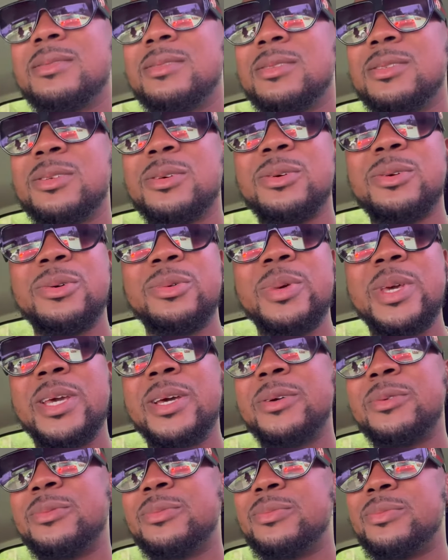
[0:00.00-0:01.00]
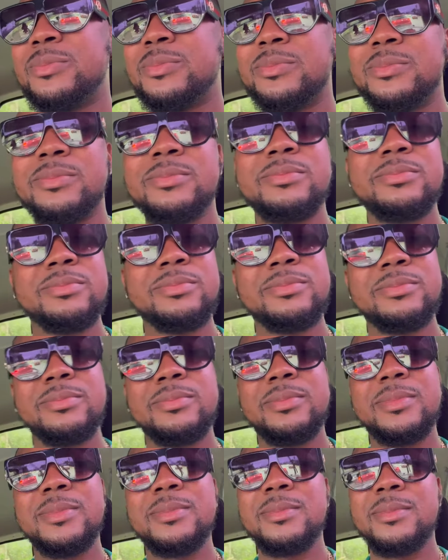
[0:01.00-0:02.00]
So we out.
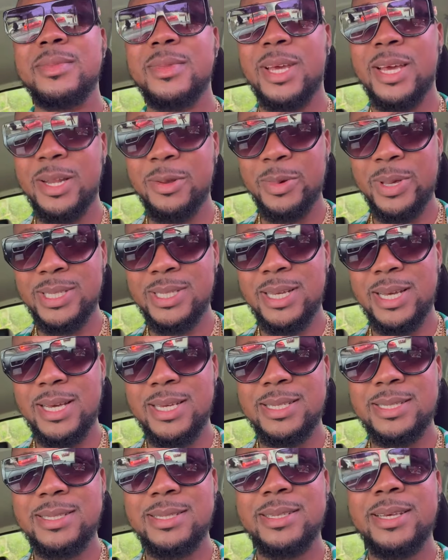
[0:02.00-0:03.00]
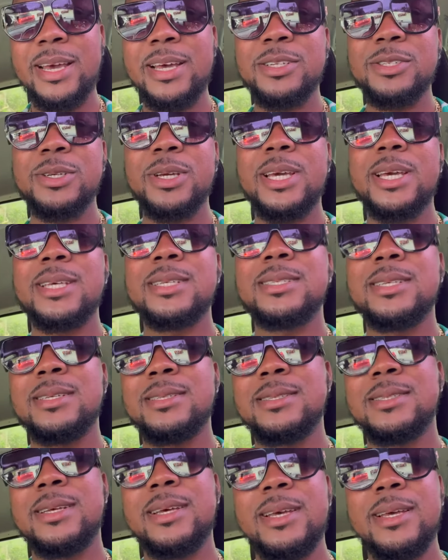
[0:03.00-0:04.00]
Anyways, guys, catch you guys
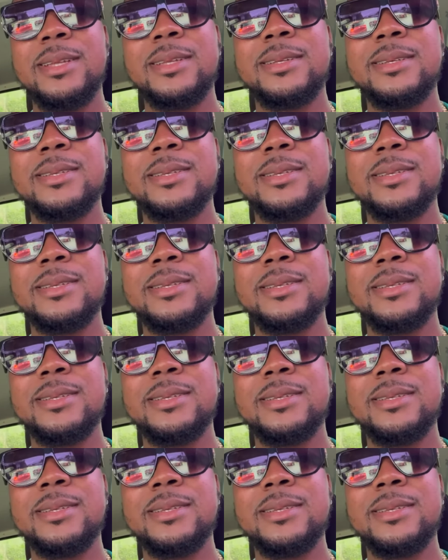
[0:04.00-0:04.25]
inside.